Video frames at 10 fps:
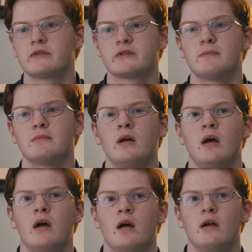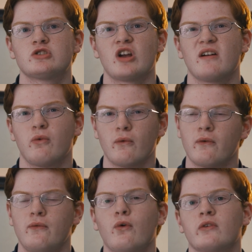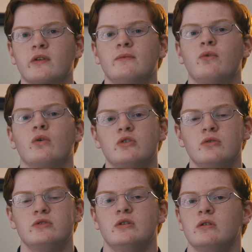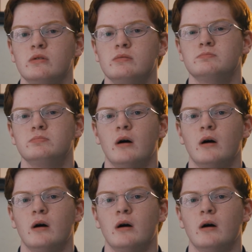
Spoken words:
Some shot 444, some 422,